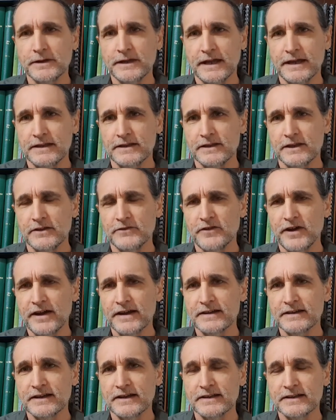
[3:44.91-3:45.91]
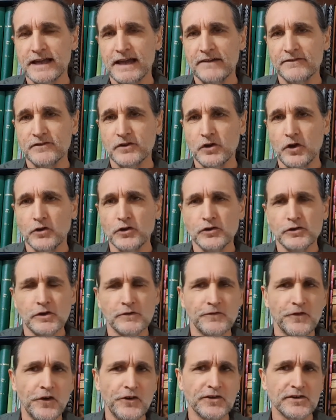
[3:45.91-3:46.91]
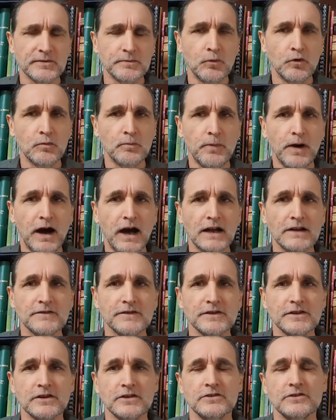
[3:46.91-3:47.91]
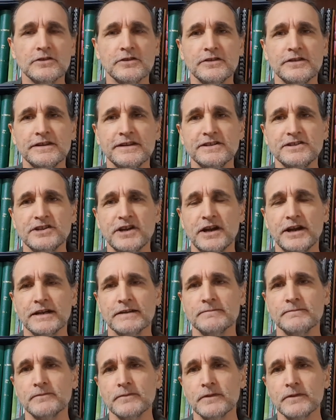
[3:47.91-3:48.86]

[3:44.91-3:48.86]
and the orangutans have to use a very small part of it to seek shade.